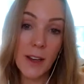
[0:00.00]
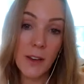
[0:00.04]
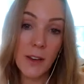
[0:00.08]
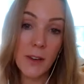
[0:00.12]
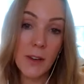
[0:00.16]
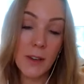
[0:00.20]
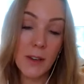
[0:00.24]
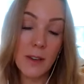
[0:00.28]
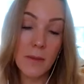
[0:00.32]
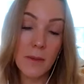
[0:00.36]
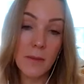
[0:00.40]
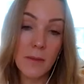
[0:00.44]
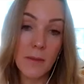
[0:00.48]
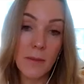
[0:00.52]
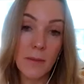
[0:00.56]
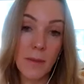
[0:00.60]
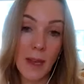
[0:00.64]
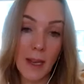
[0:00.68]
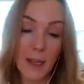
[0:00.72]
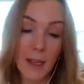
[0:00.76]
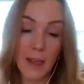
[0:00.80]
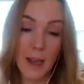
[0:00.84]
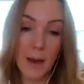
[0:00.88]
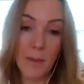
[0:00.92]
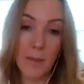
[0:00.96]
you to
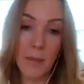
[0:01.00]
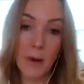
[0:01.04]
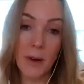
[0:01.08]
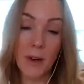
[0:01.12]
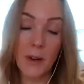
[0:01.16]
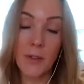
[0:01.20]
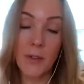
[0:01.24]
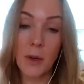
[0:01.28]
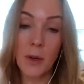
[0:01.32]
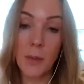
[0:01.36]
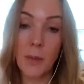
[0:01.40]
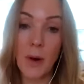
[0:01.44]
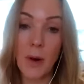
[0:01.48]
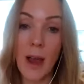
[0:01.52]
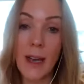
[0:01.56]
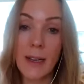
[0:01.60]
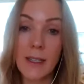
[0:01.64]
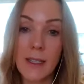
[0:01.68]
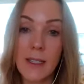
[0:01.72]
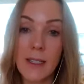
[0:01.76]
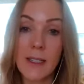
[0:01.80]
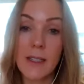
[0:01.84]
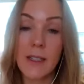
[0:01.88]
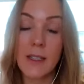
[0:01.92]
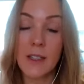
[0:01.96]
make that part of your
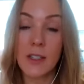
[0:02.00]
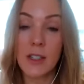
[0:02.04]
practice,